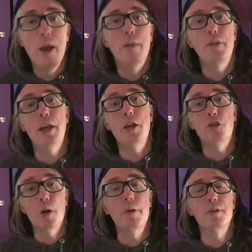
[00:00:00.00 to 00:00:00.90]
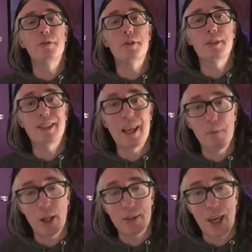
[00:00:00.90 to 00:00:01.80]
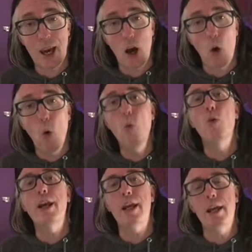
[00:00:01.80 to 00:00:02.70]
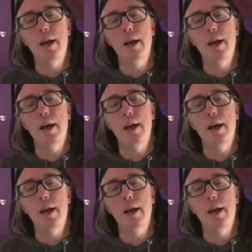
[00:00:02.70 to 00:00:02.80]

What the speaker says: The Germans seem like they are already